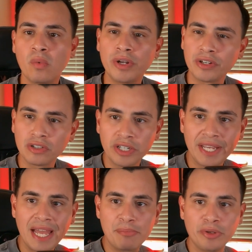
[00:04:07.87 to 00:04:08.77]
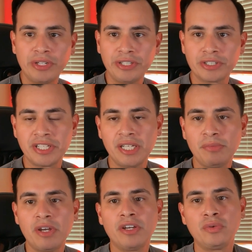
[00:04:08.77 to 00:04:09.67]
you're looking at building your team,
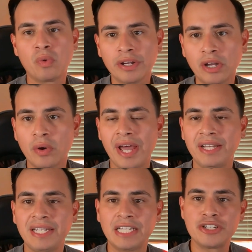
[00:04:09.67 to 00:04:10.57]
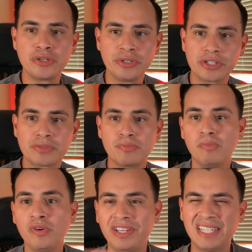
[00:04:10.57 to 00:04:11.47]
you want to go ahead and get juniors
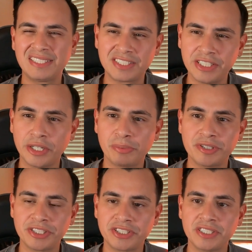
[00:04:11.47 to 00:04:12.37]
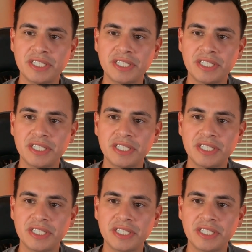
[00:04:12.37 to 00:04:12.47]
moving into senior positions